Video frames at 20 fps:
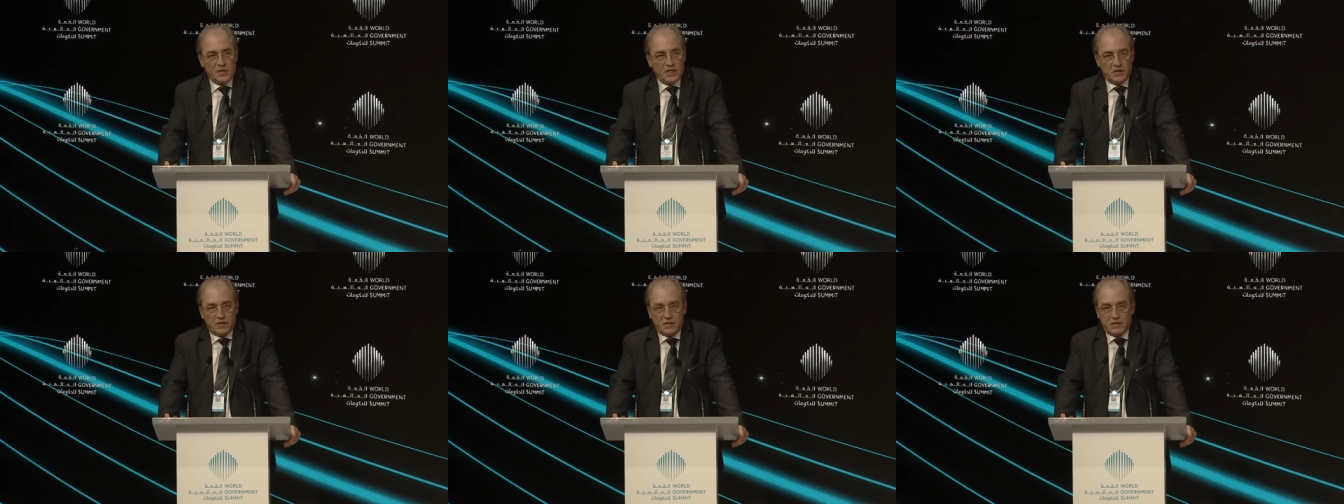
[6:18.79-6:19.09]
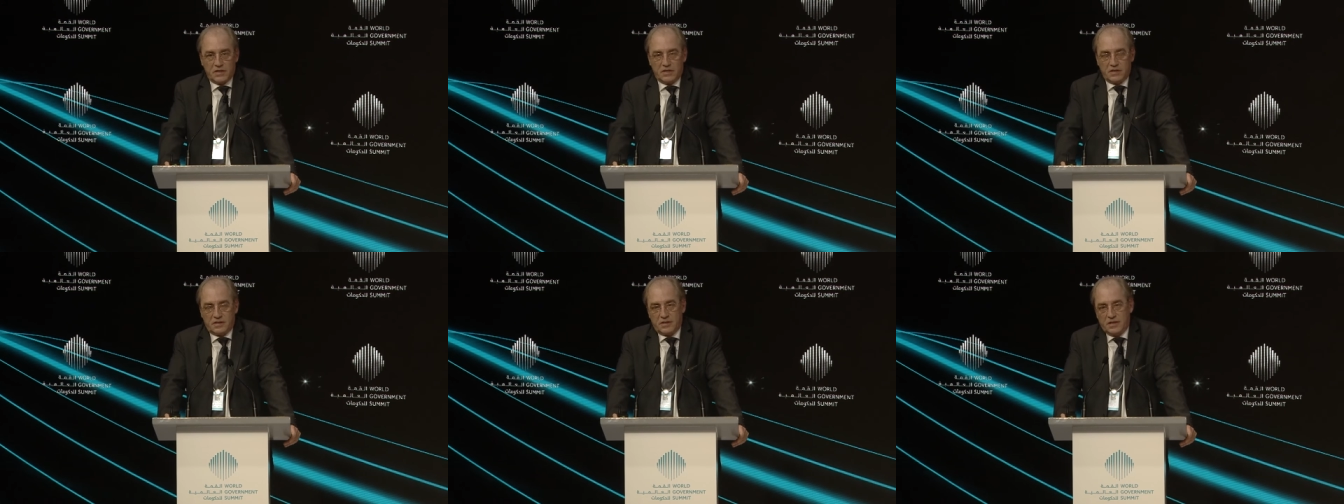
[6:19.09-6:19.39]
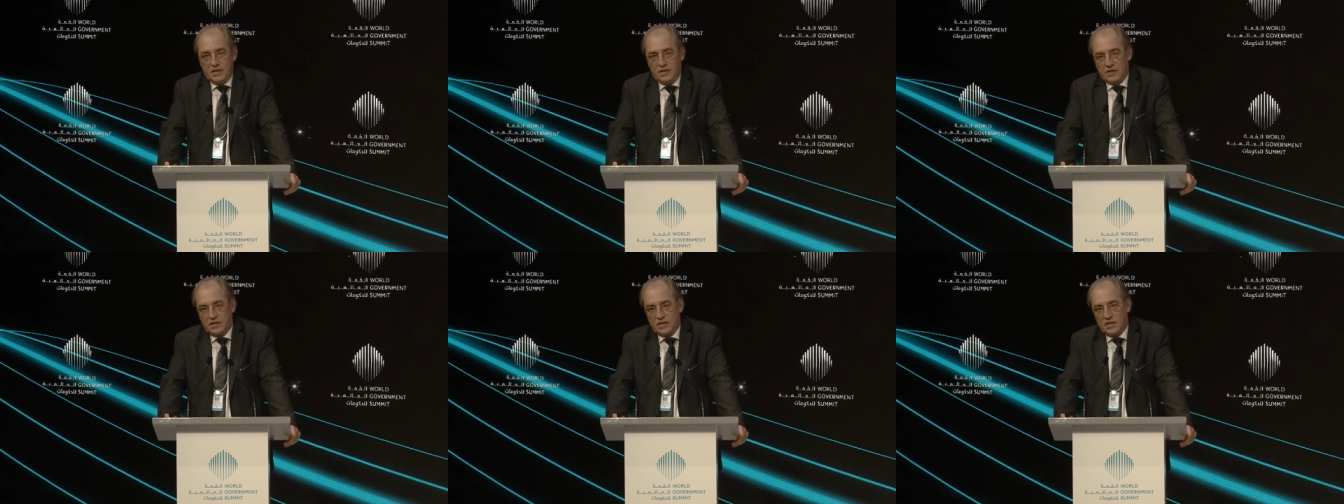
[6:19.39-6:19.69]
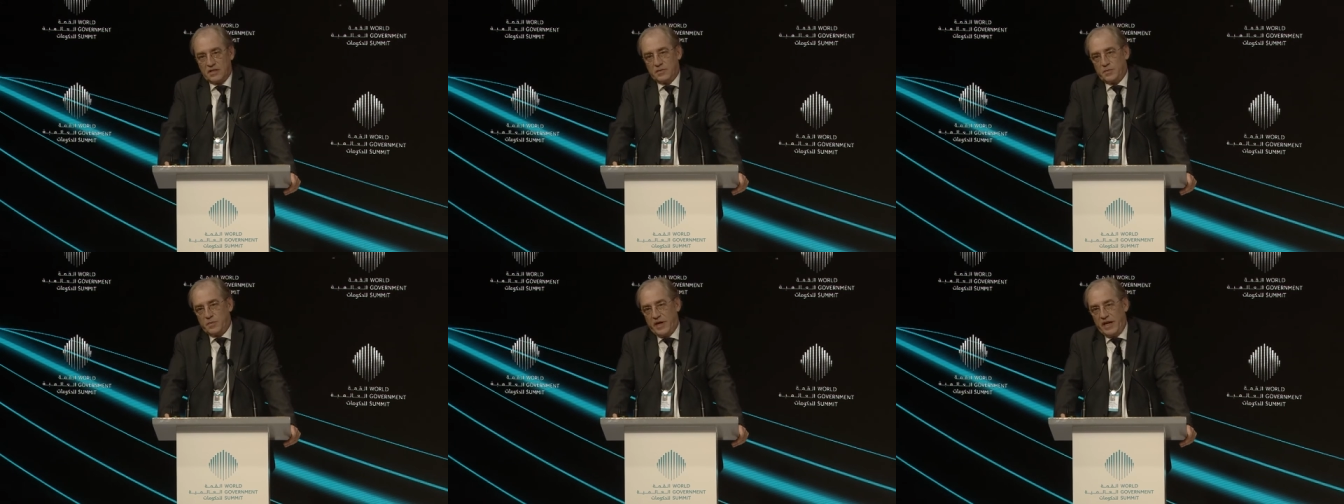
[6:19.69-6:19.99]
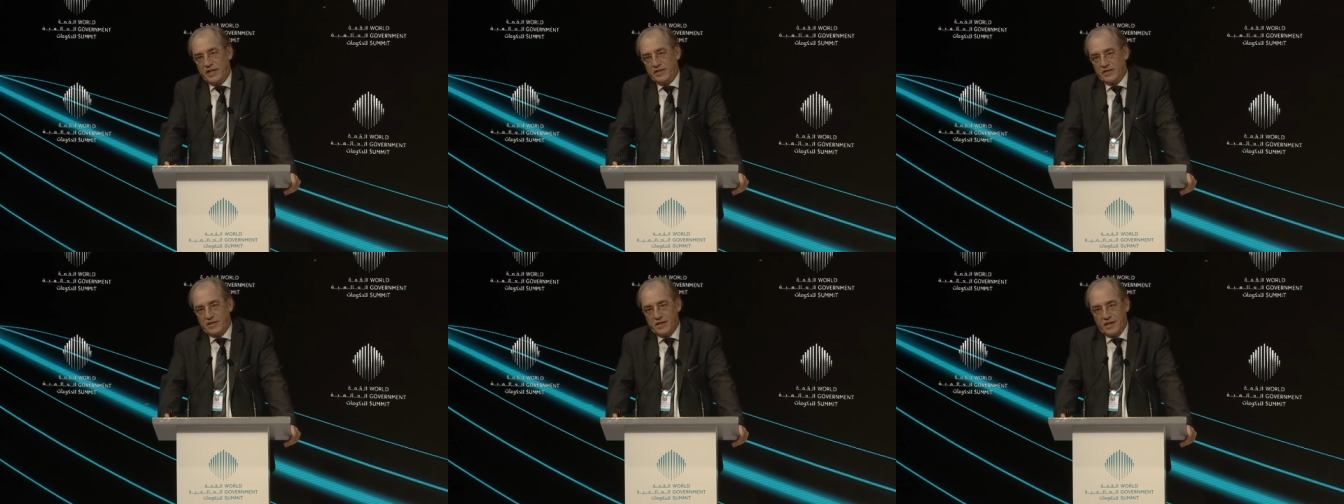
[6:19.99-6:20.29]
because it's a
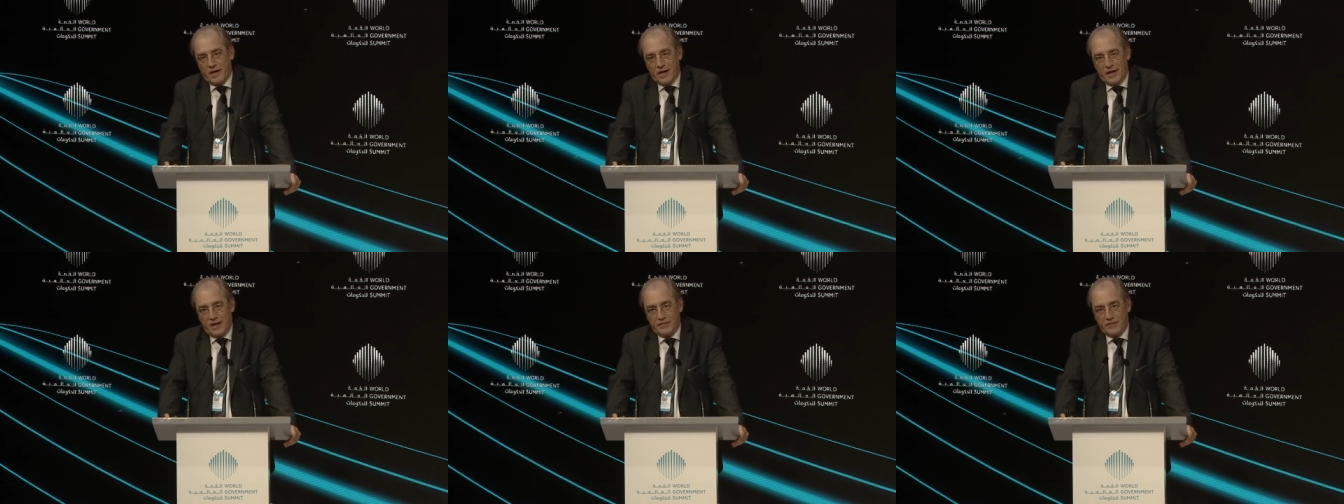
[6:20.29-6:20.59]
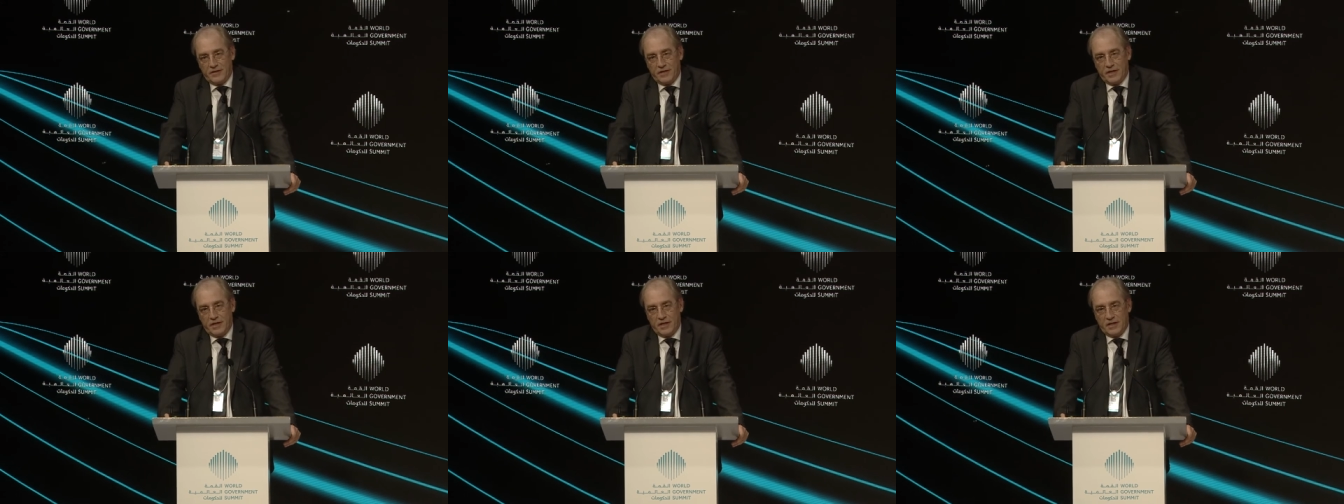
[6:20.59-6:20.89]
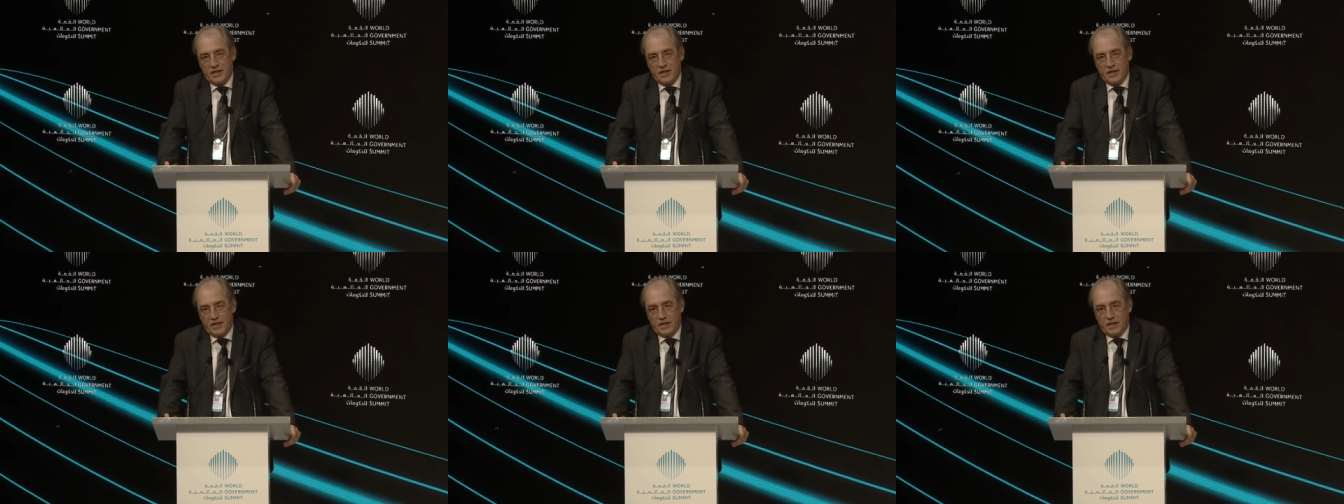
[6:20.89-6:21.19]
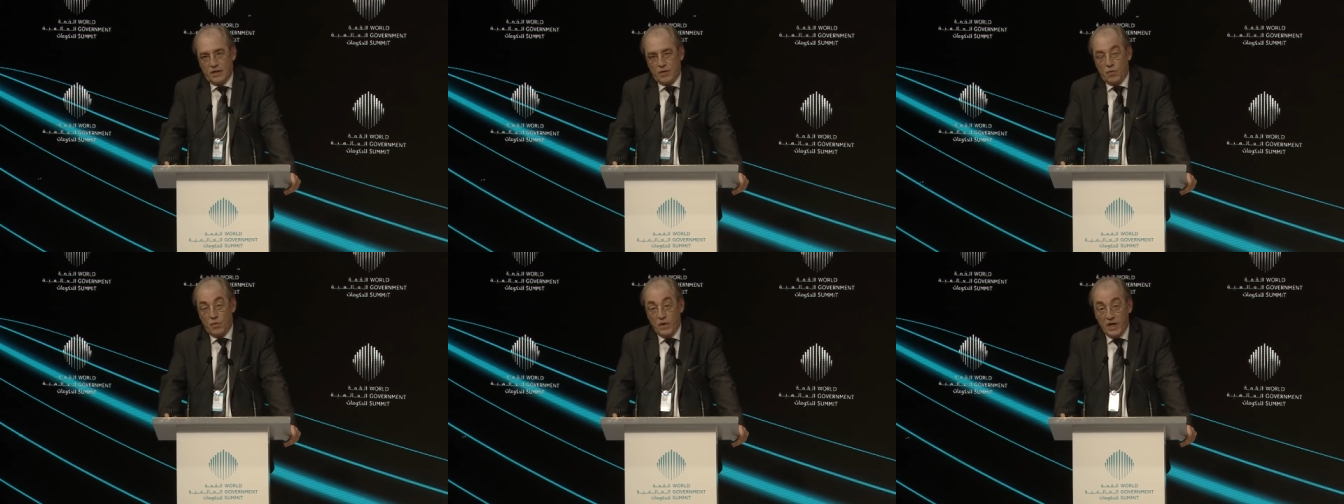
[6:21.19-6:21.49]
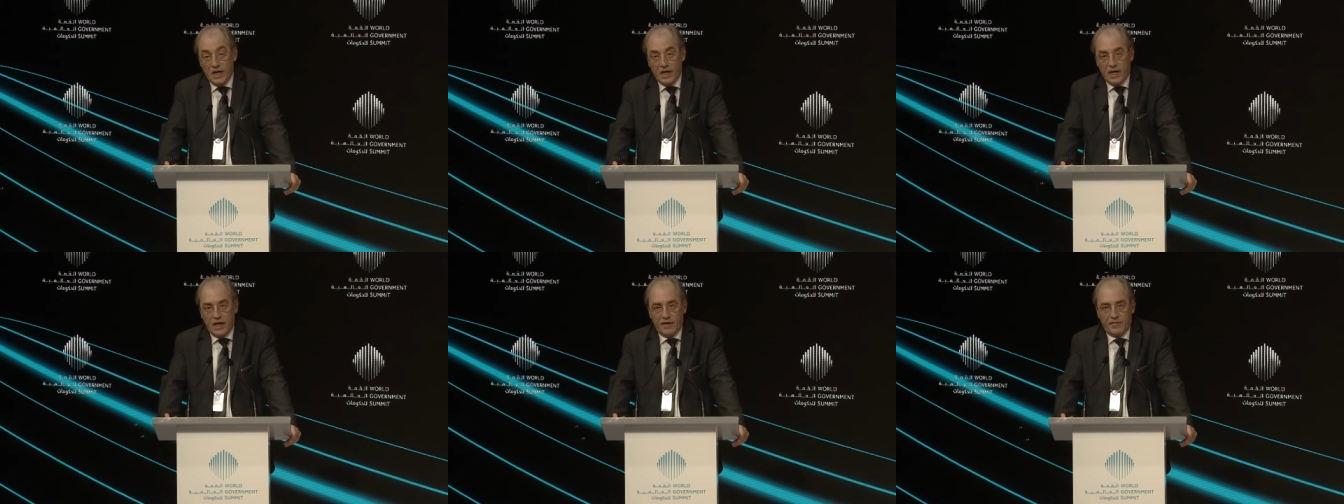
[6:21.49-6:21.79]
spacecraft that
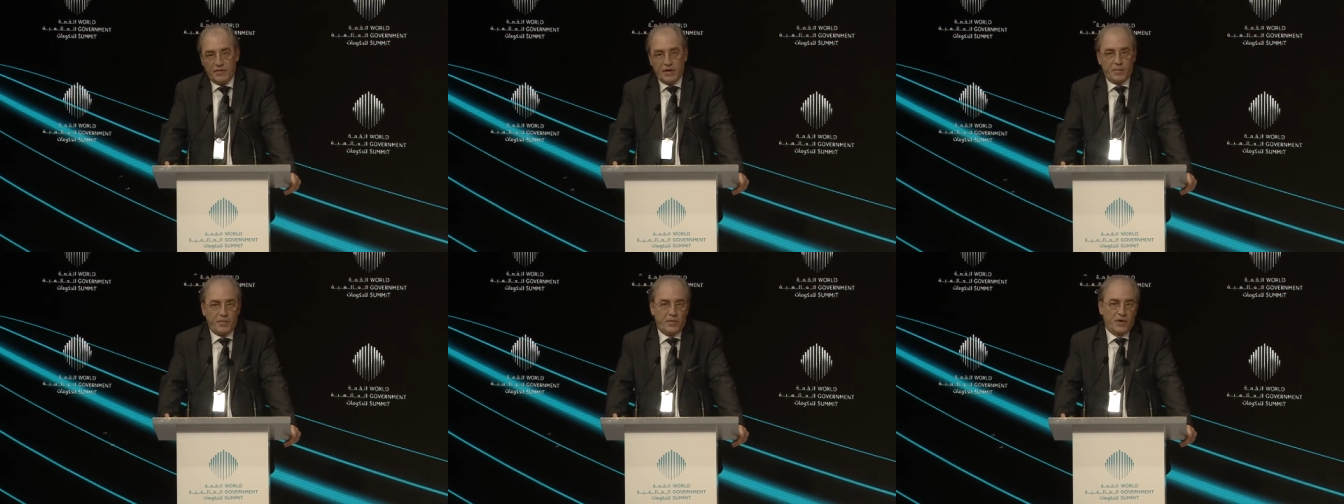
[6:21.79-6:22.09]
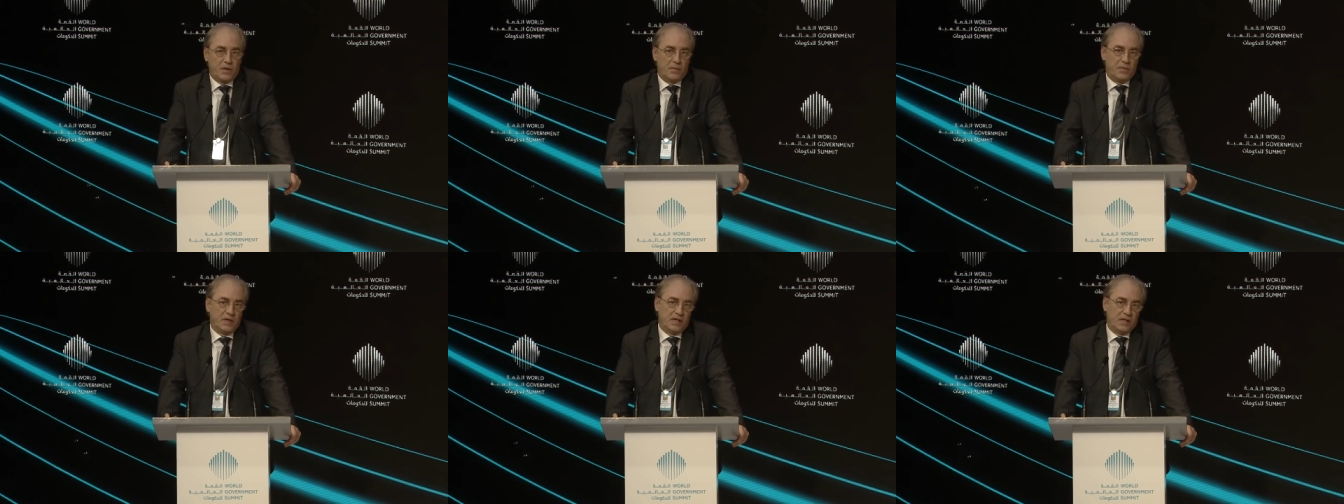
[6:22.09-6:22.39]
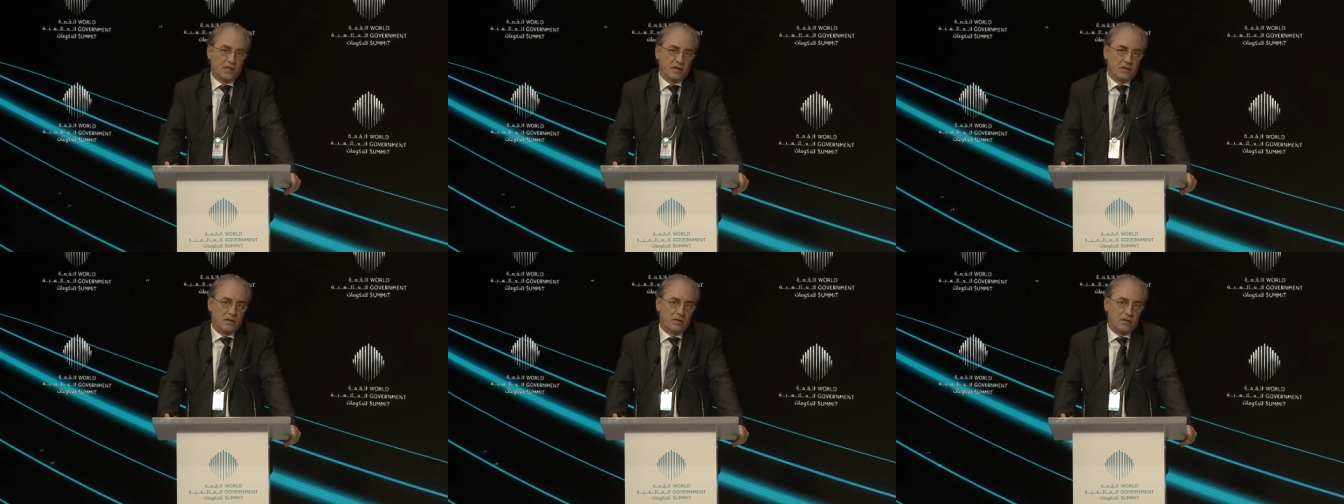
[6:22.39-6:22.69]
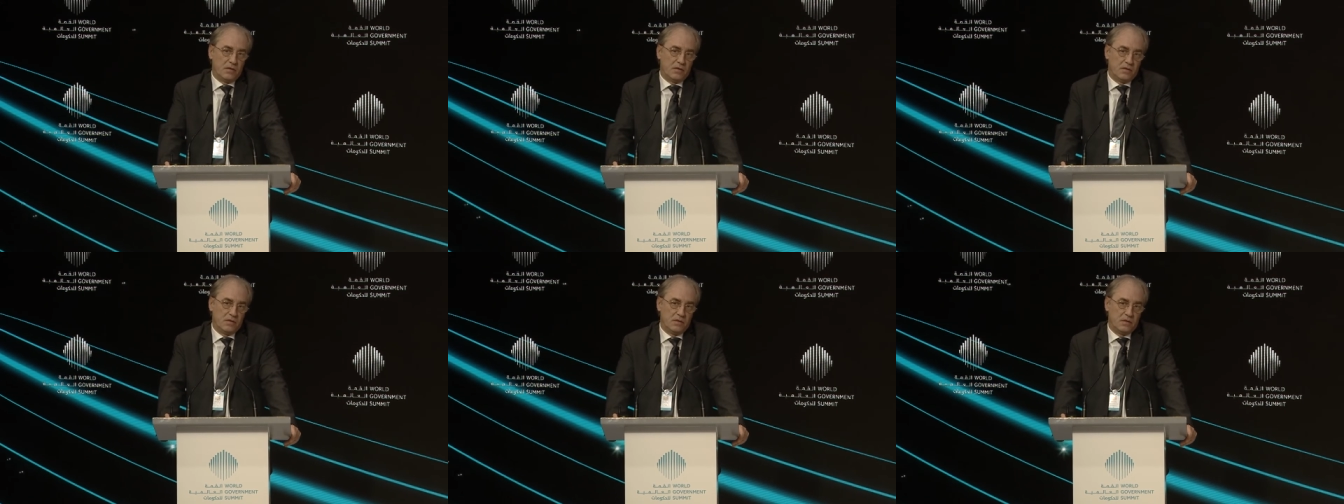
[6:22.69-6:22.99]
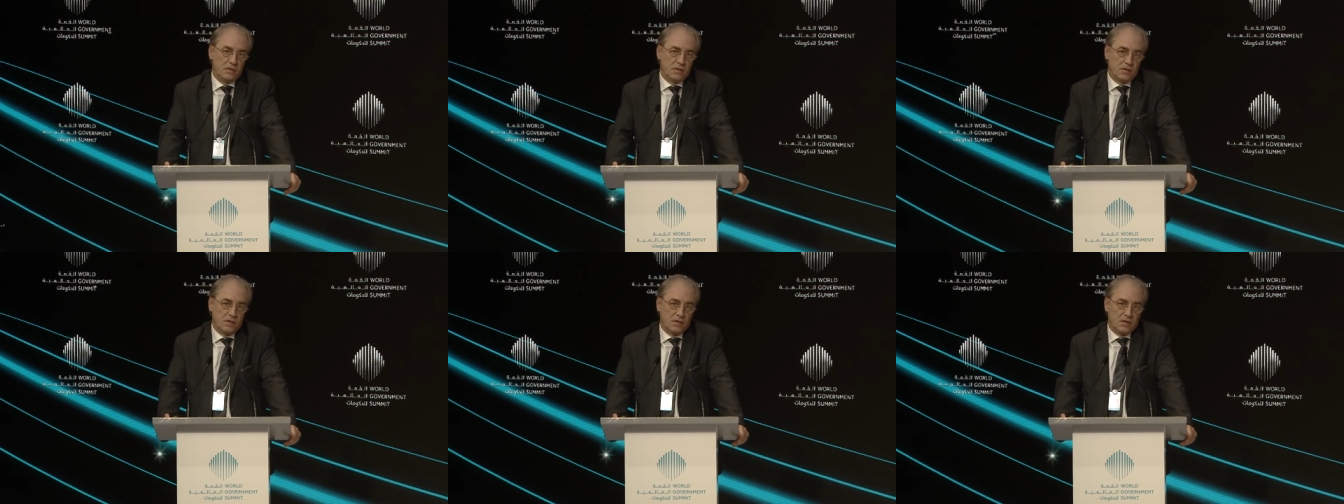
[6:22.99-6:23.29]
will have a permanent crew